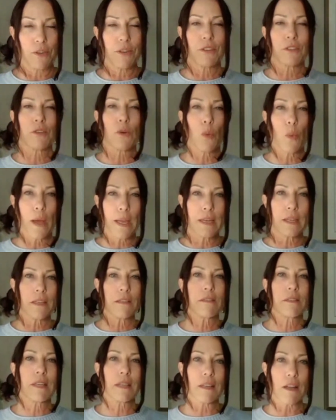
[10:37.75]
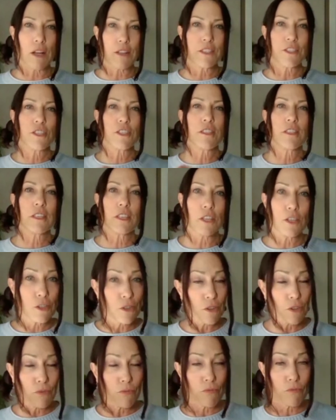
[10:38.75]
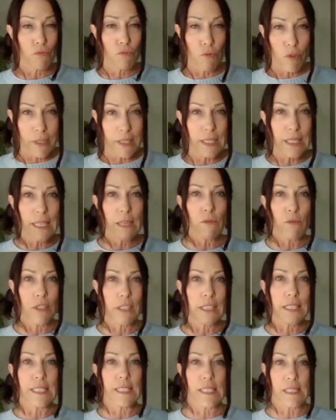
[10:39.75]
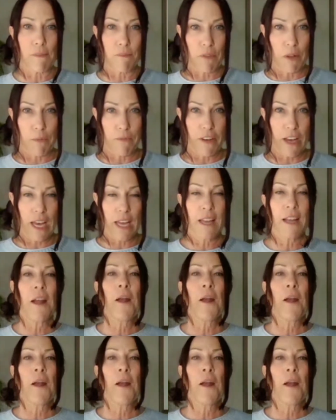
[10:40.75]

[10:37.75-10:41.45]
There's a way to use technology that can really, really simplify.